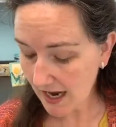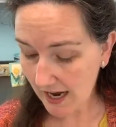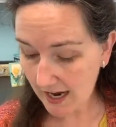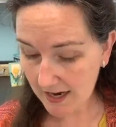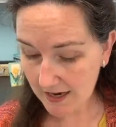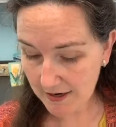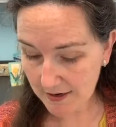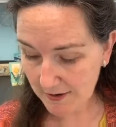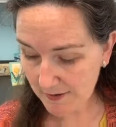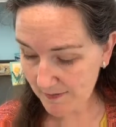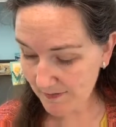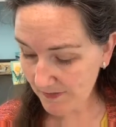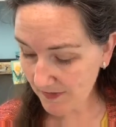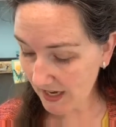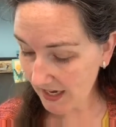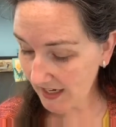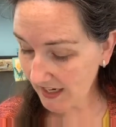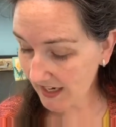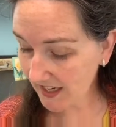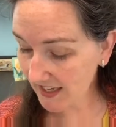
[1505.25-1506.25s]

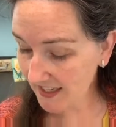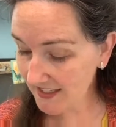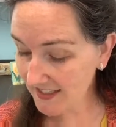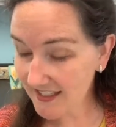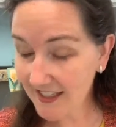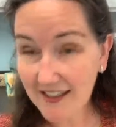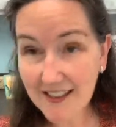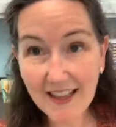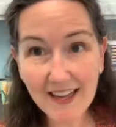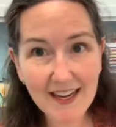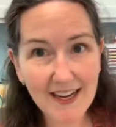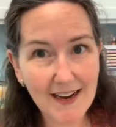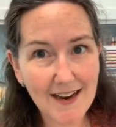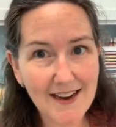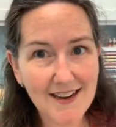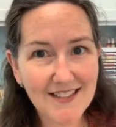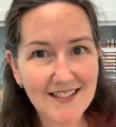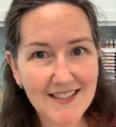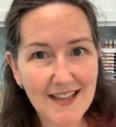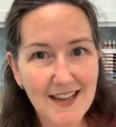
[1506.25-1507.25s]
And like
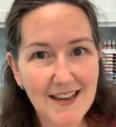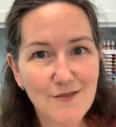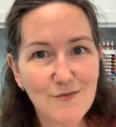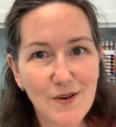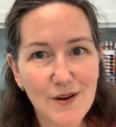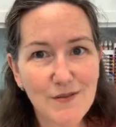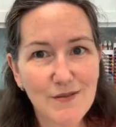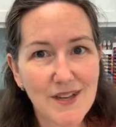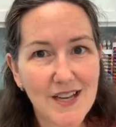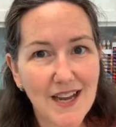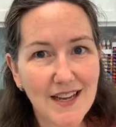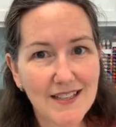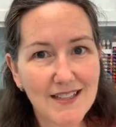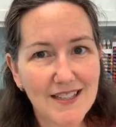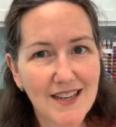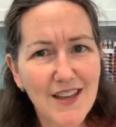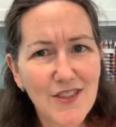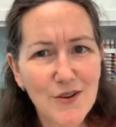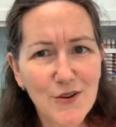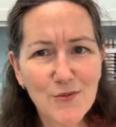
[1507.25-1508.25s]
I said, when we got
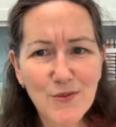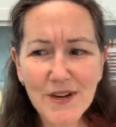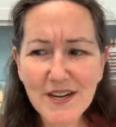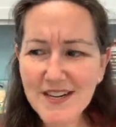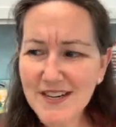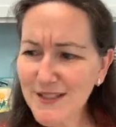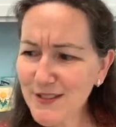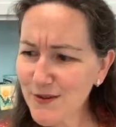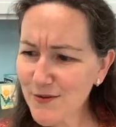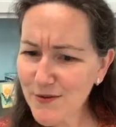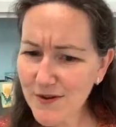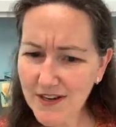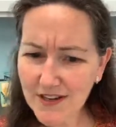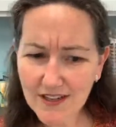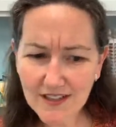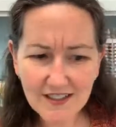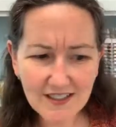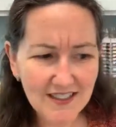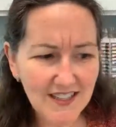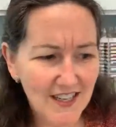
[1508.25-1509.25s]
together, we're going to do
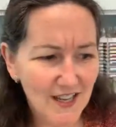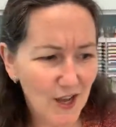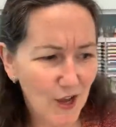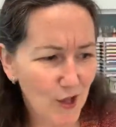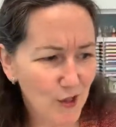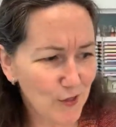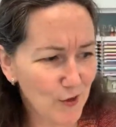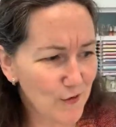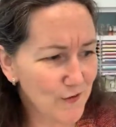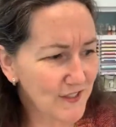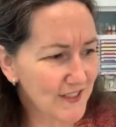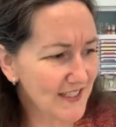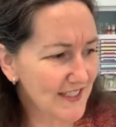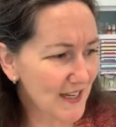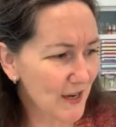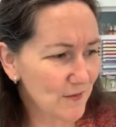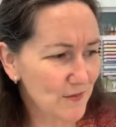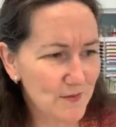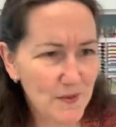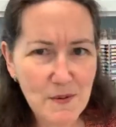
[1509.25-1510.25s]
a
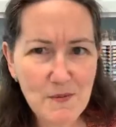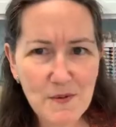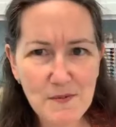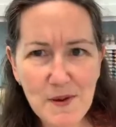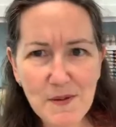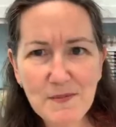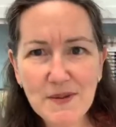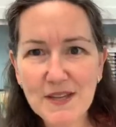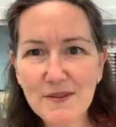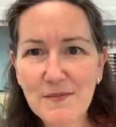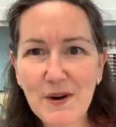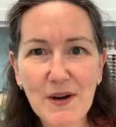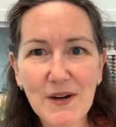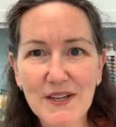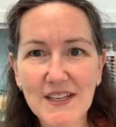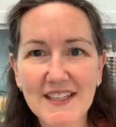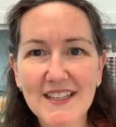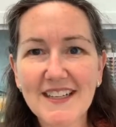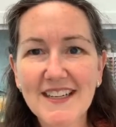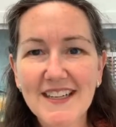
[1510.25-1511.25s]
LovenStamps paper pumpkin
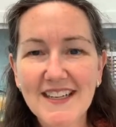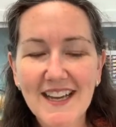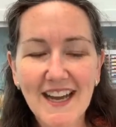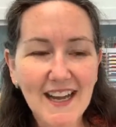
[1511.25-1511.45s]
party.